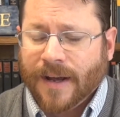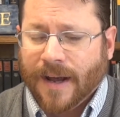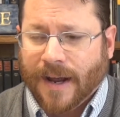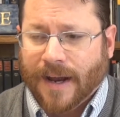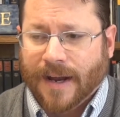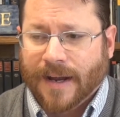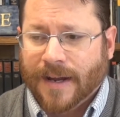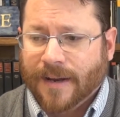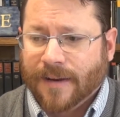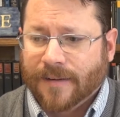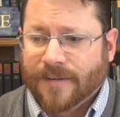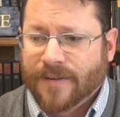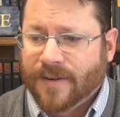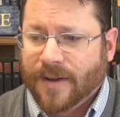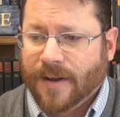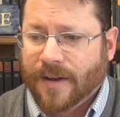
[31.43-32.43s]
And
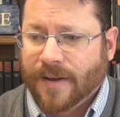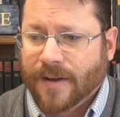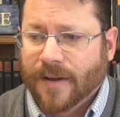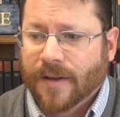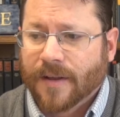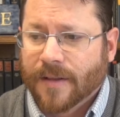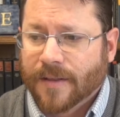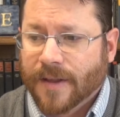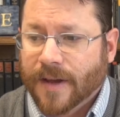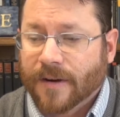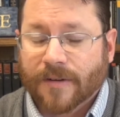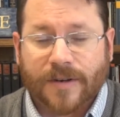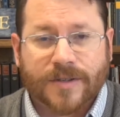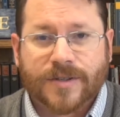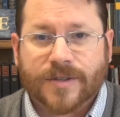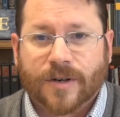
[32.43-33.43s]

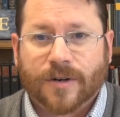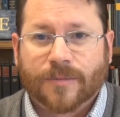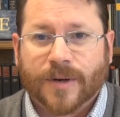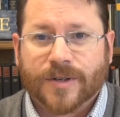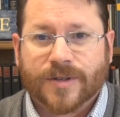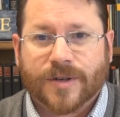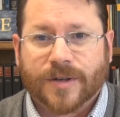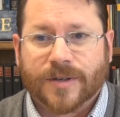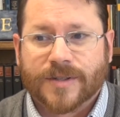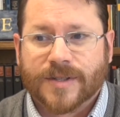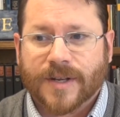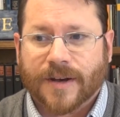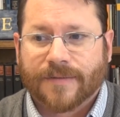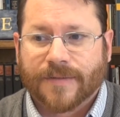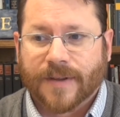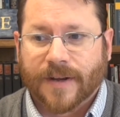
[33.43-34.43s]
there is so much good
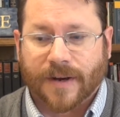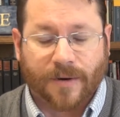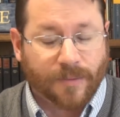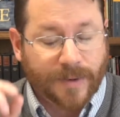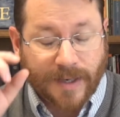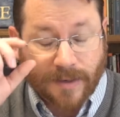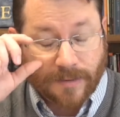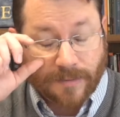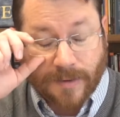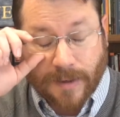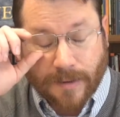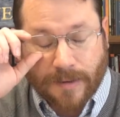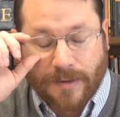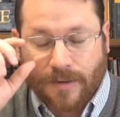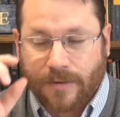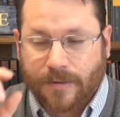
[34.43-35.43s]
stuff there,
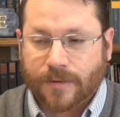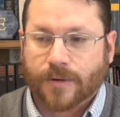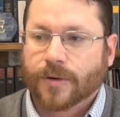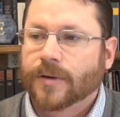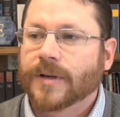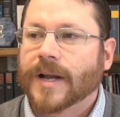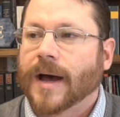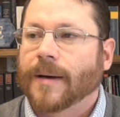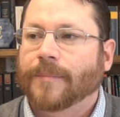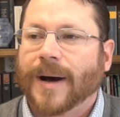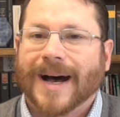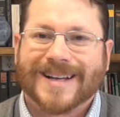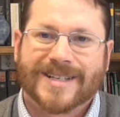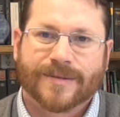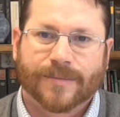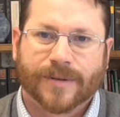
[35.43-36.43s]
we could not
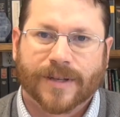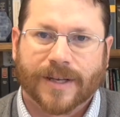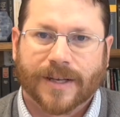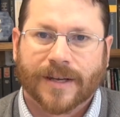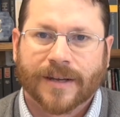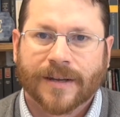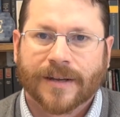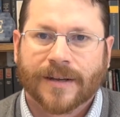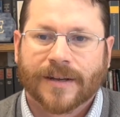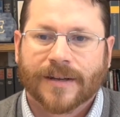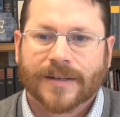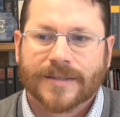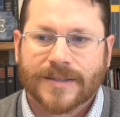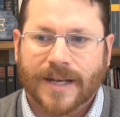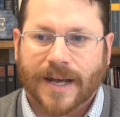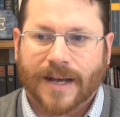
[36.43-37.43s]
possibly
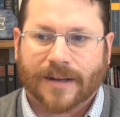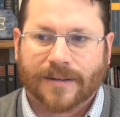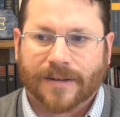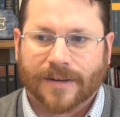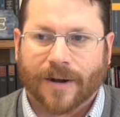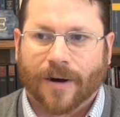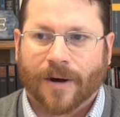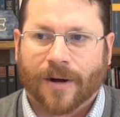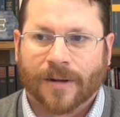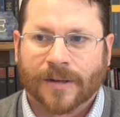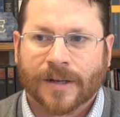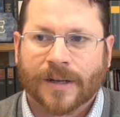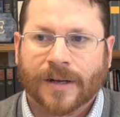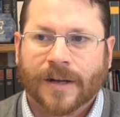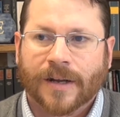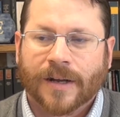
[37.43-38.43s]
tackle it all.
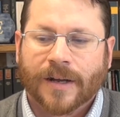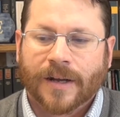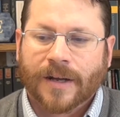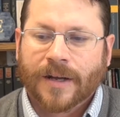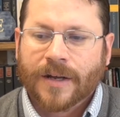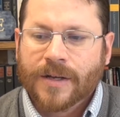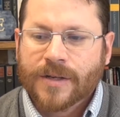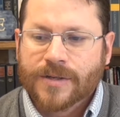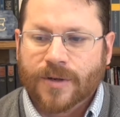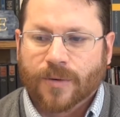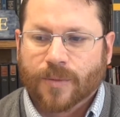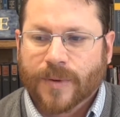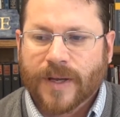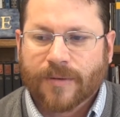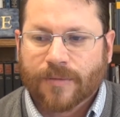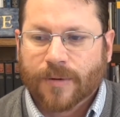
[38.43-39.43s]
So
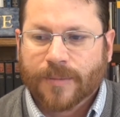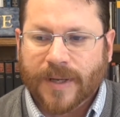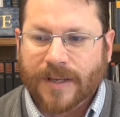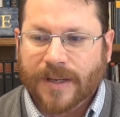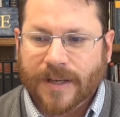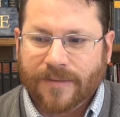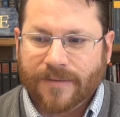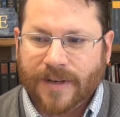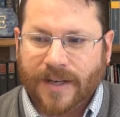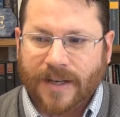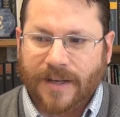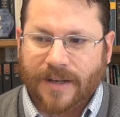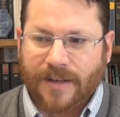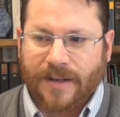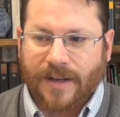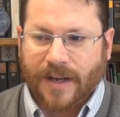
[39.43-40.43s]
we will be giving
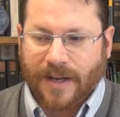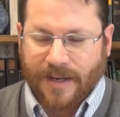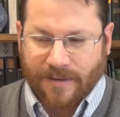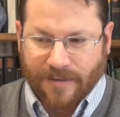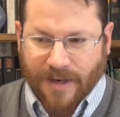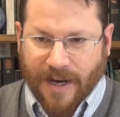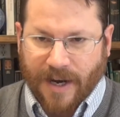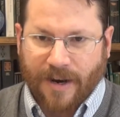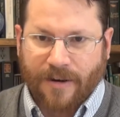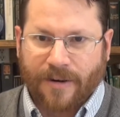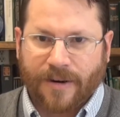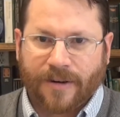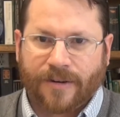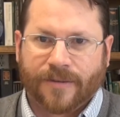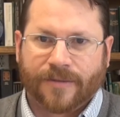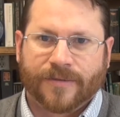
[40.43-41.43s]
a
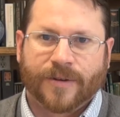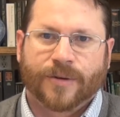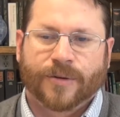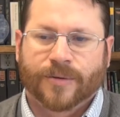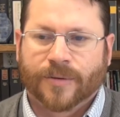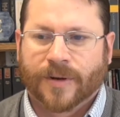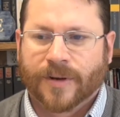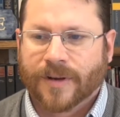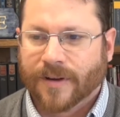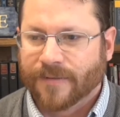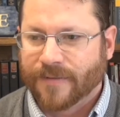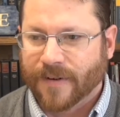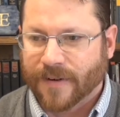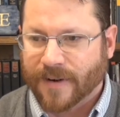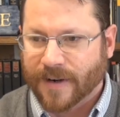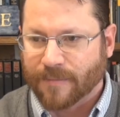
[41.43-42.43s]
aerial view, a
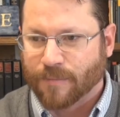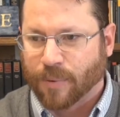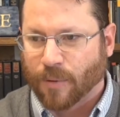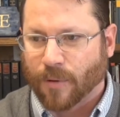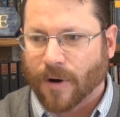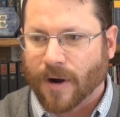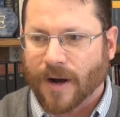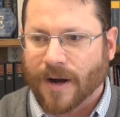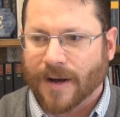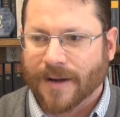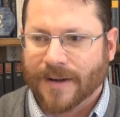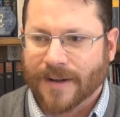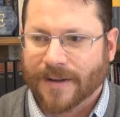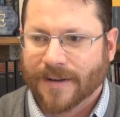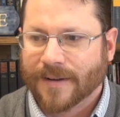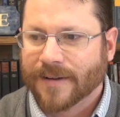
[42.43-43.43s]
very broad